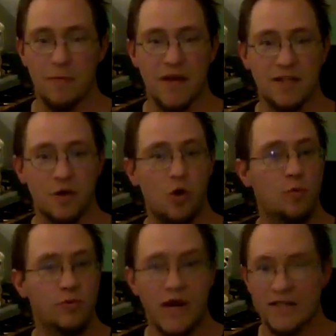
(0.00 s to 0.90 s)
and makes the
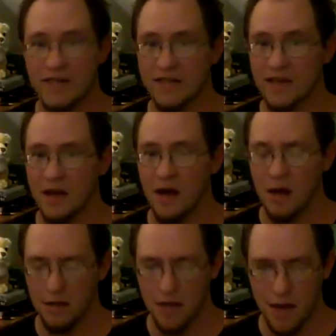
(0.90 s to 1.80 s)
whole process
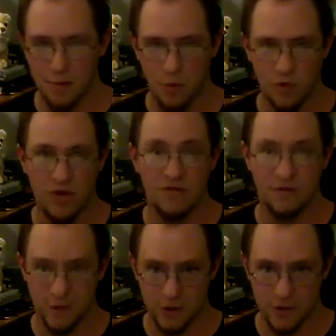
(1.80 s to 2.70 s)
a lot more
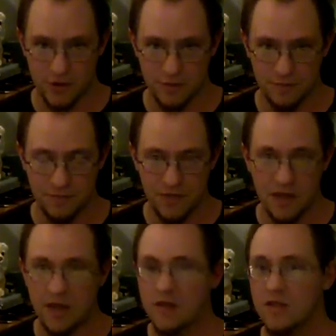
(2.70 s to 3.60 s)
efficient.
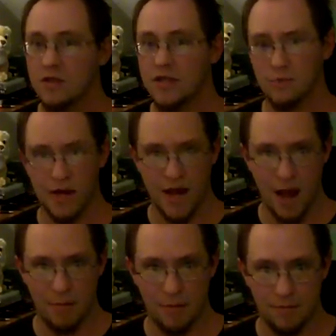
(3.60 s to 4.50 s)
So let's
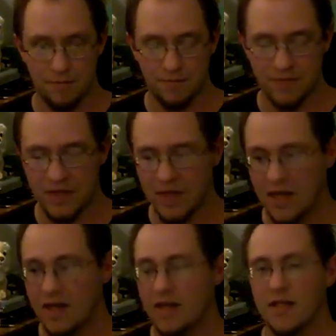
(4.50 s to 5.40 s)
recap.
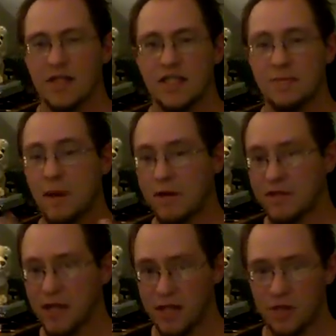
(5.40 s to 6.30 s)
Spell
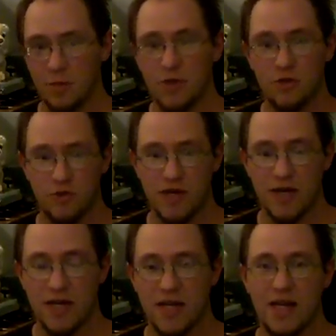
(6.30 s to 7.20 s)
slots should be
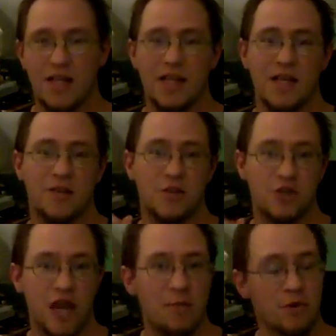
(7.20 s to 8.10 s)
treated like the
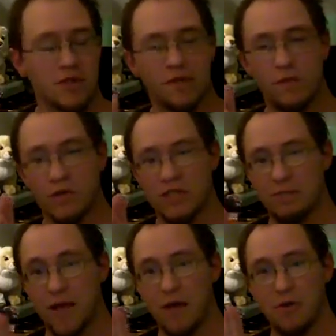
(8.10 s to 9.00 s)
chambers of your
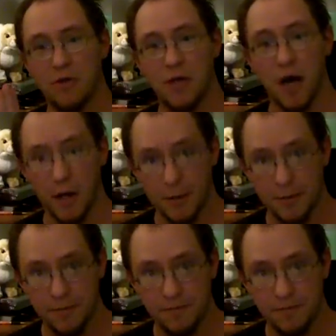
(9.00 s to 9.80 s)
spell gun.